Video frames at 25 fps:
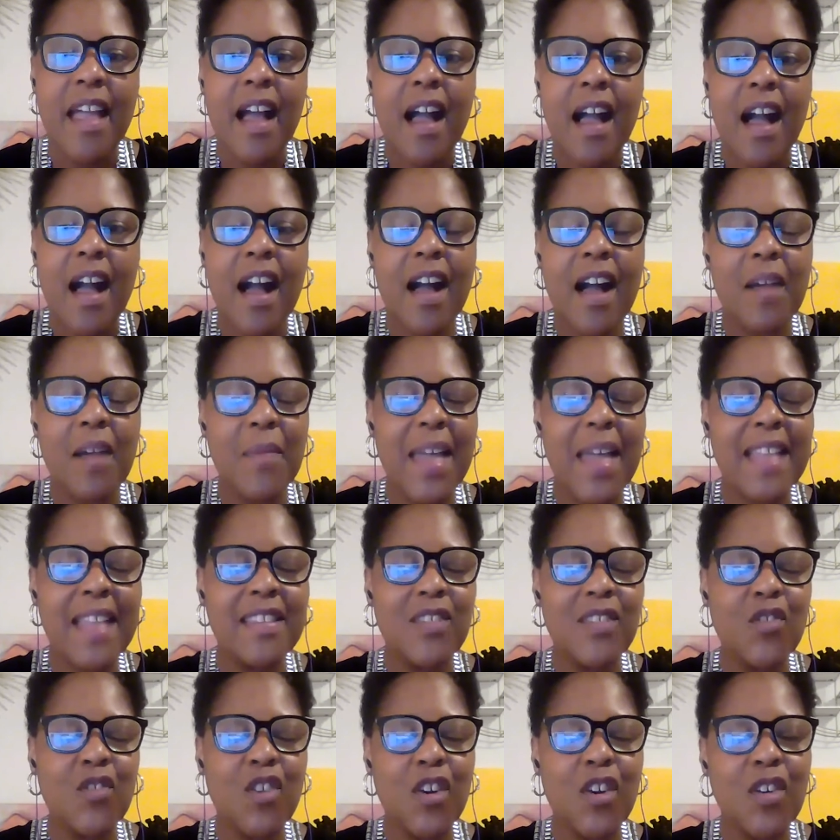Um, and
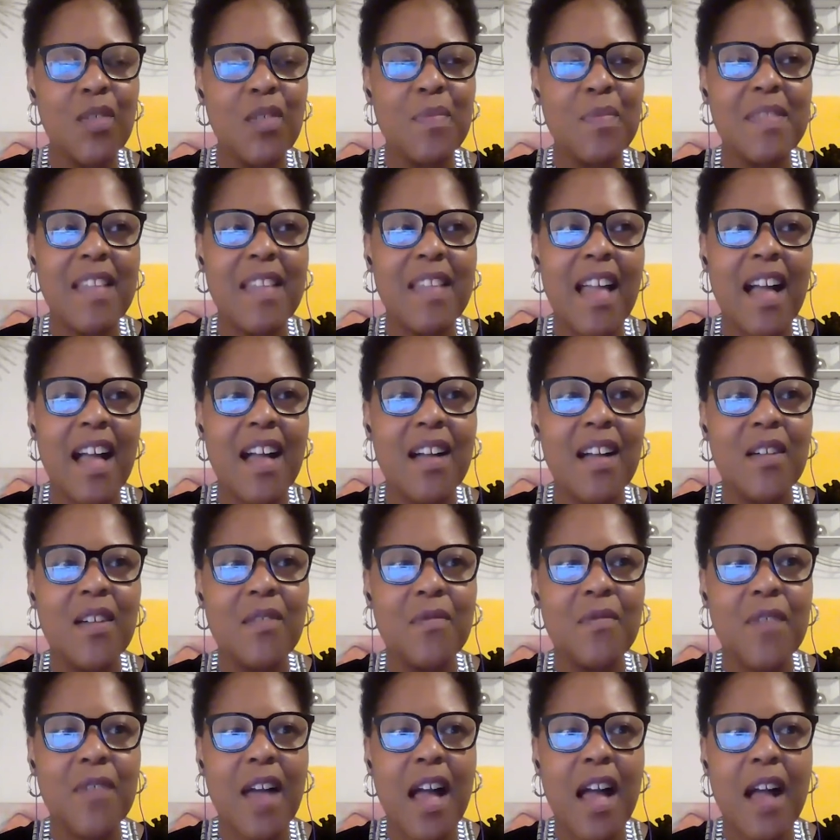in terms
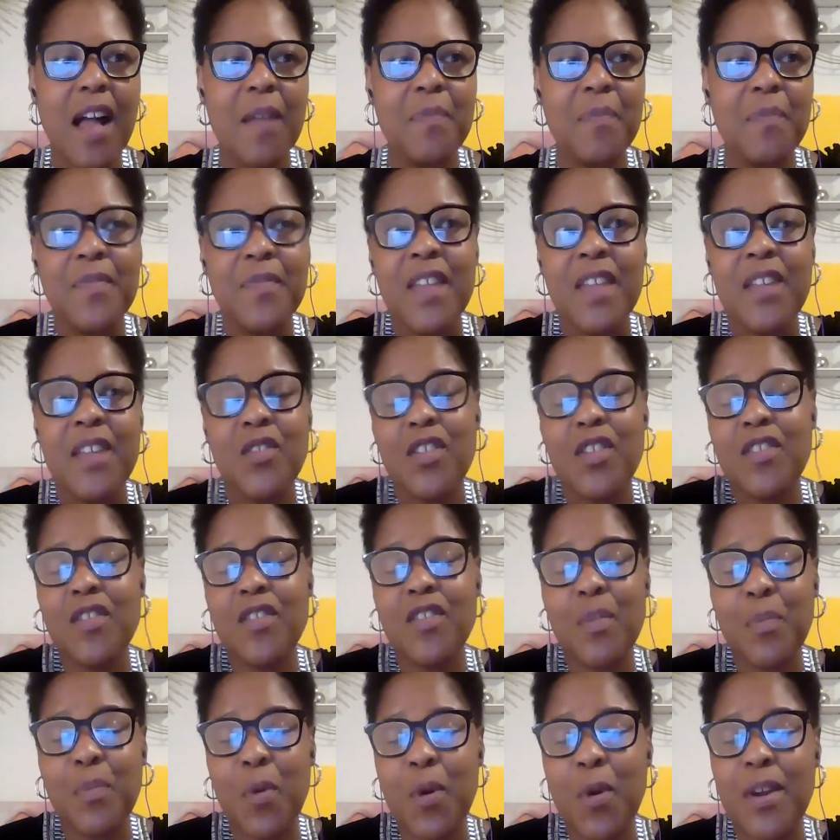of um, just
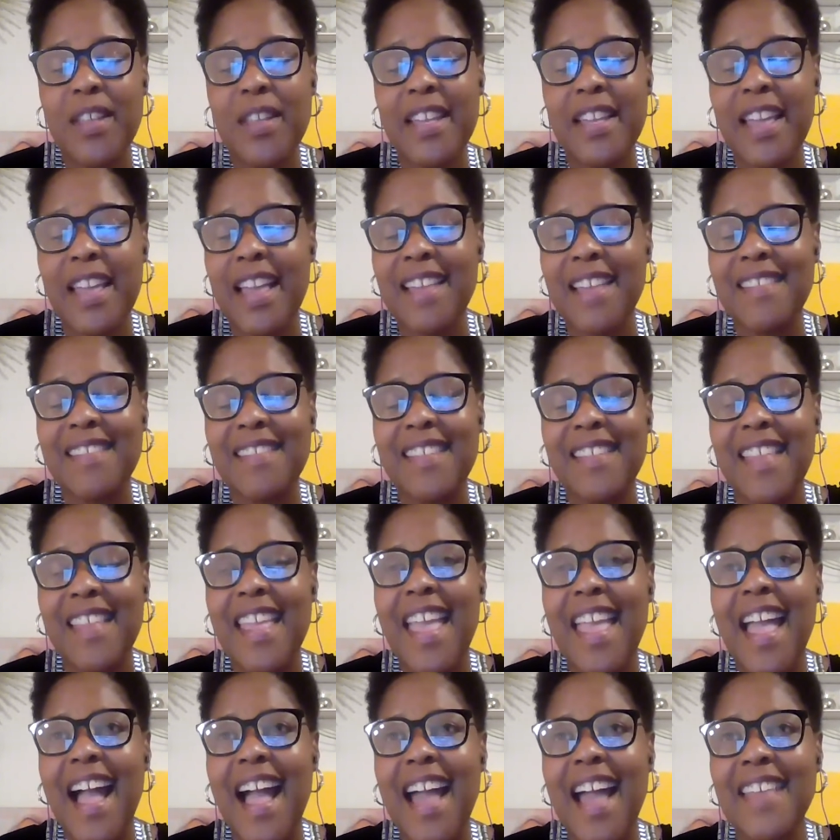supporting us,
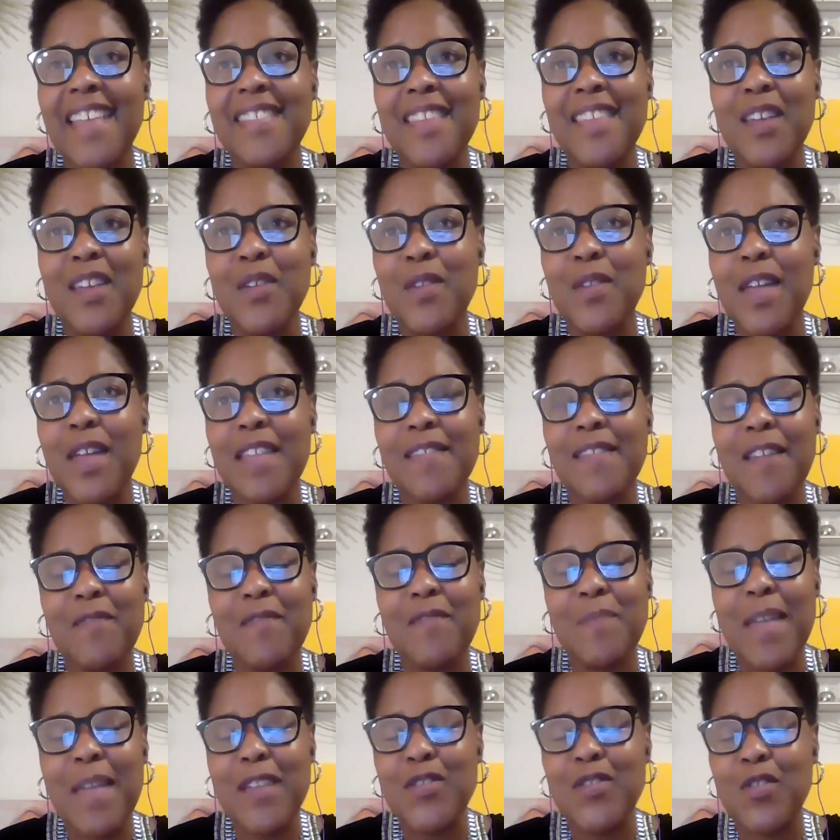I think, as
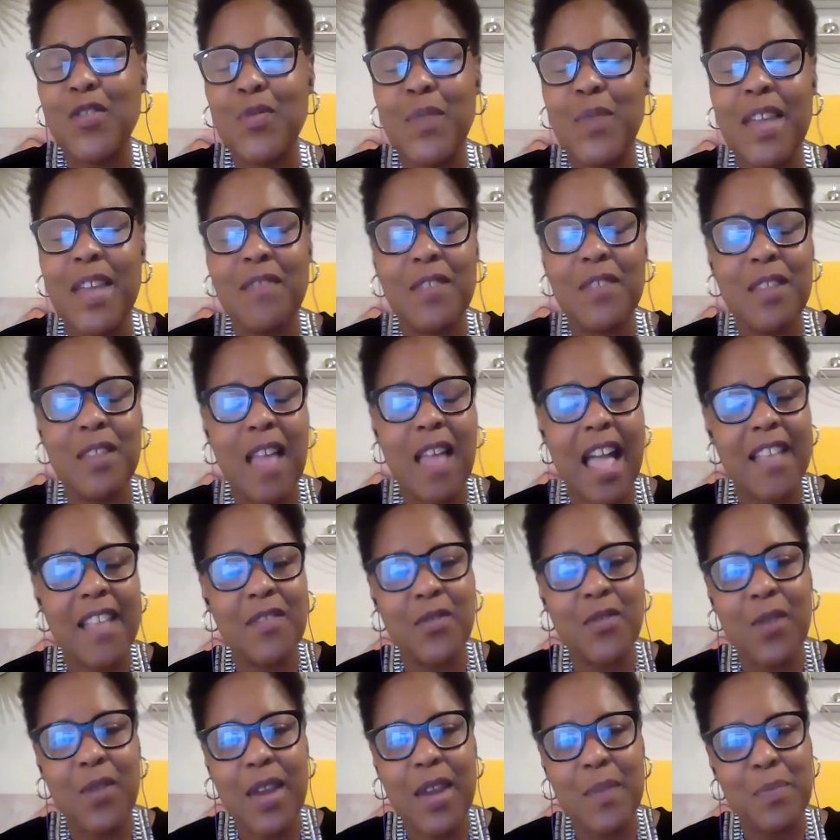I've mentioned, we have a lot
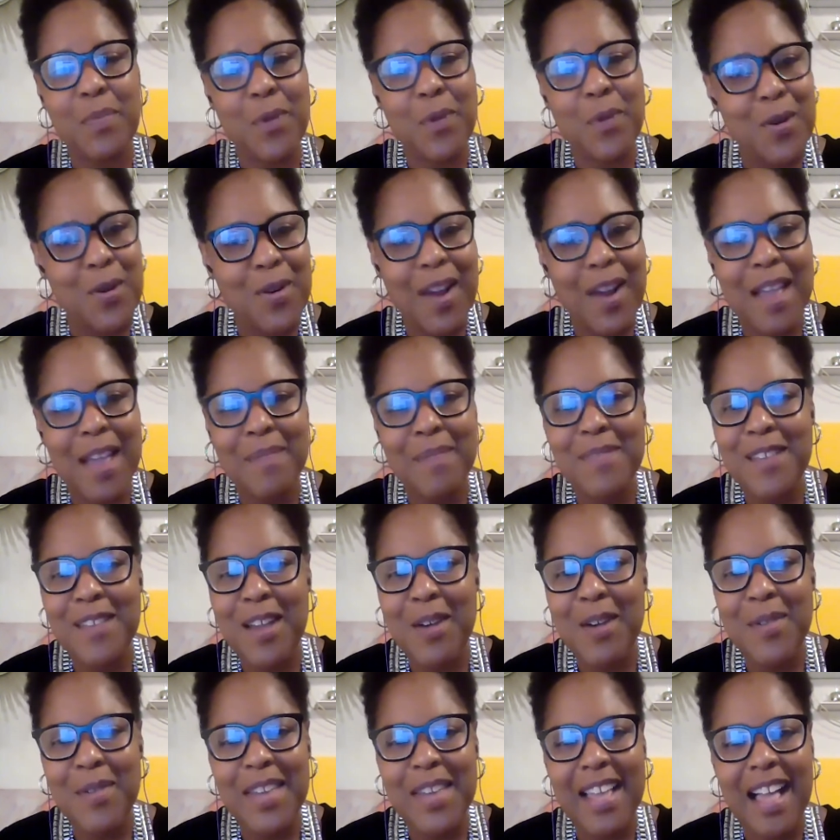of great programs
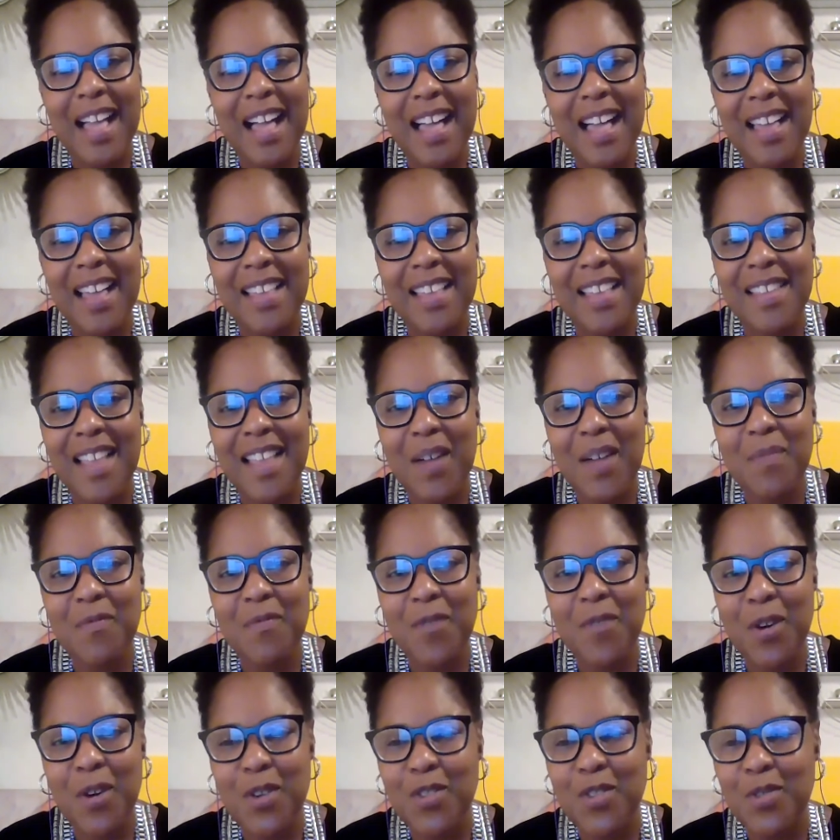going on
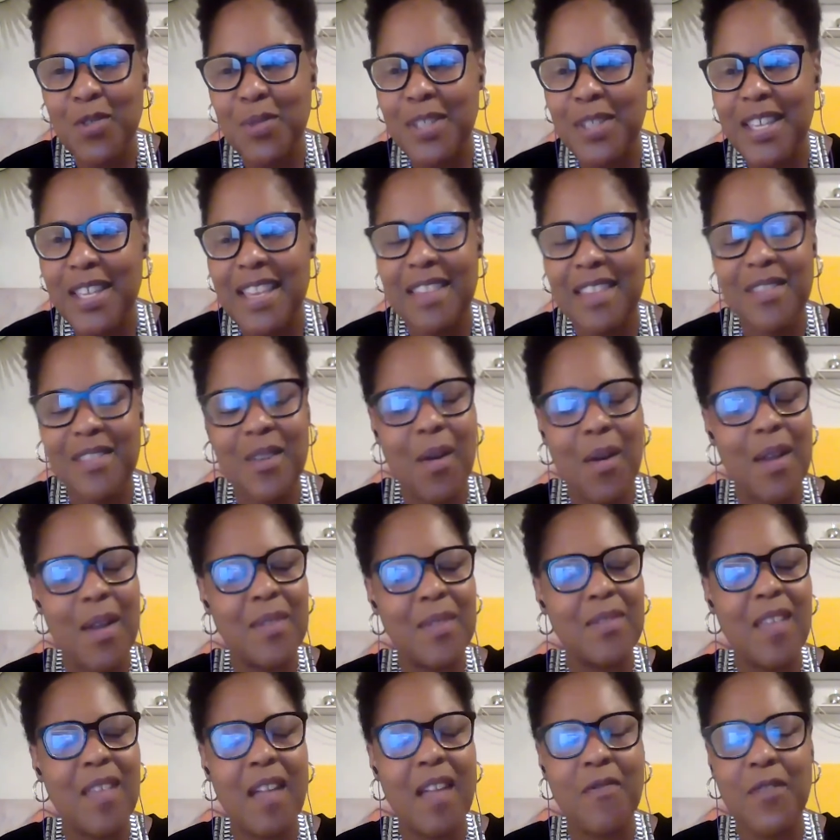um, virtually, so
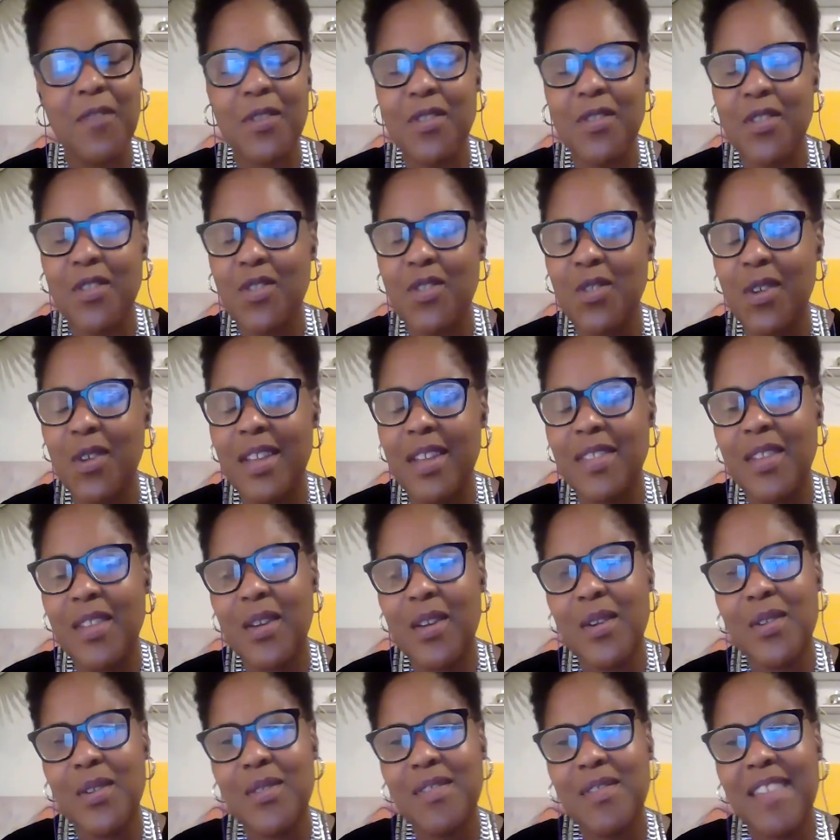I'd love for you to join
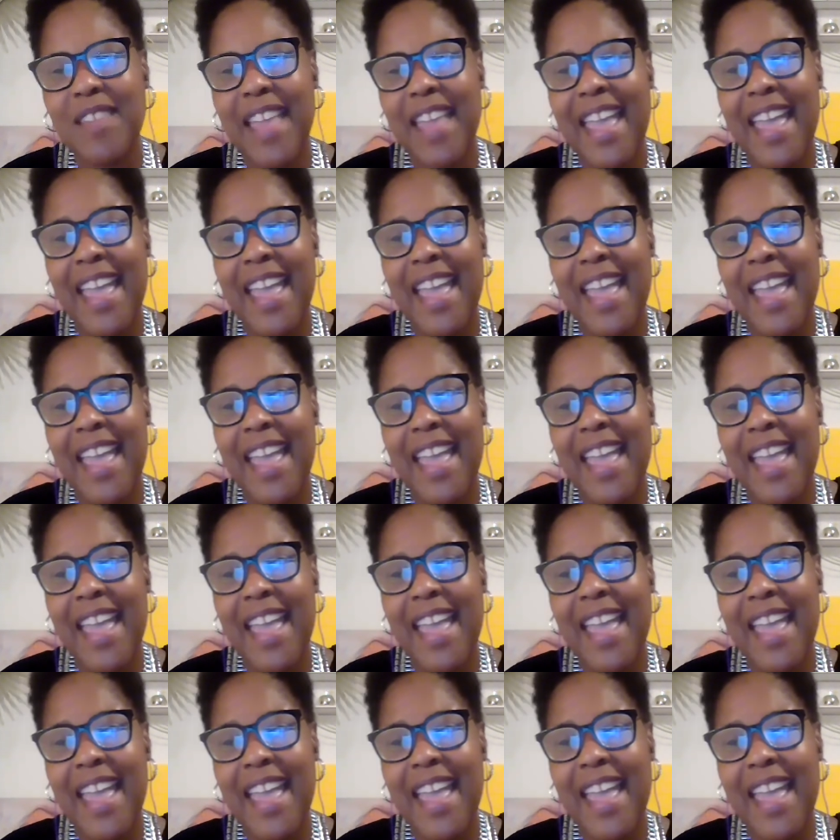those.